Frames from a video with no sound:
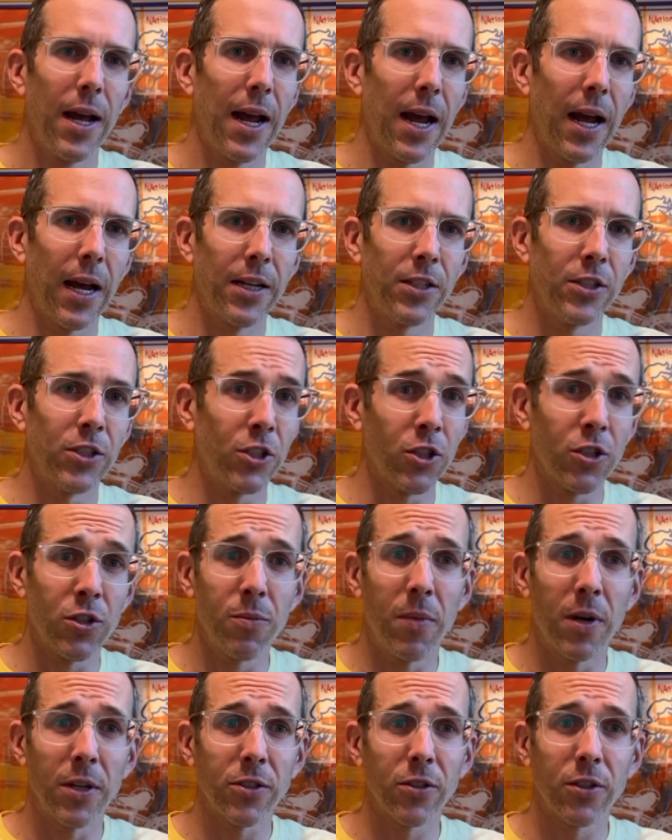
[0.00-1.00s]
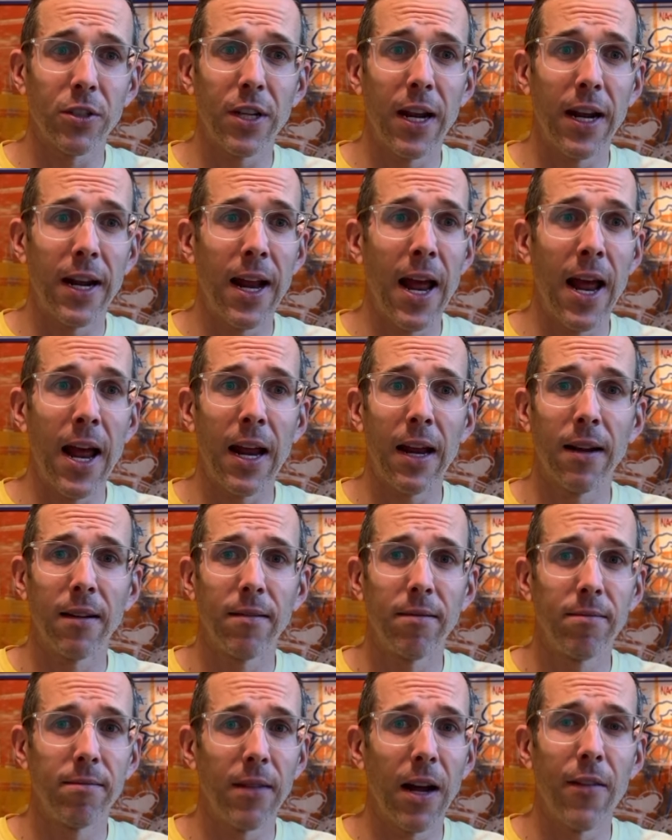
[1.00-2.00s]
And it's just the muscle saying, hey,
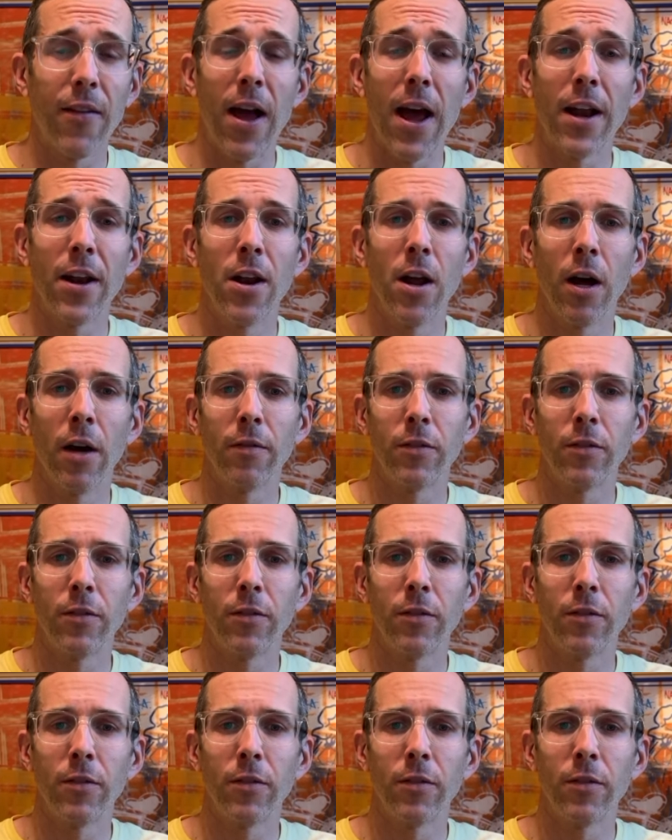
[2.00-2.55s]
I've had enough.